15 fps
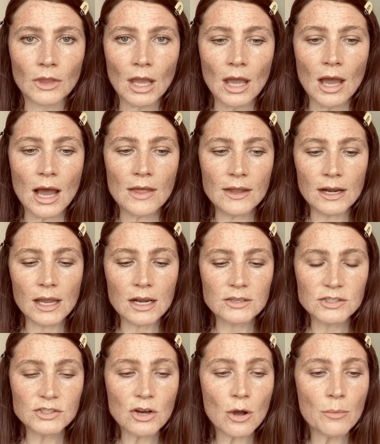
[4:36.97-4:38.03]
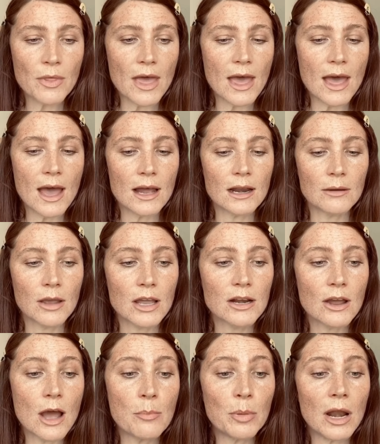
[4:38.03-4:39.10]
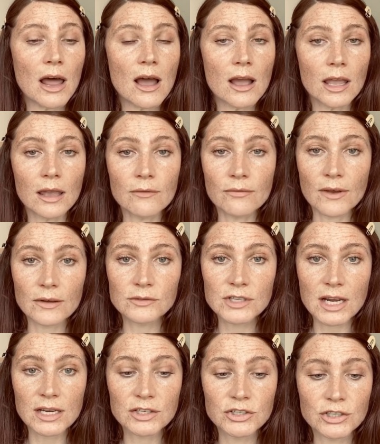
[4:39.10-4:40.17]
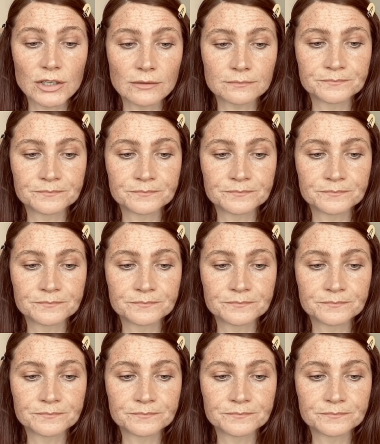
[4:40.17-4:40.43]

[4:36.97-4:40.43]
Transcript: And then I'm going to stop there and I'm going to apply foundation.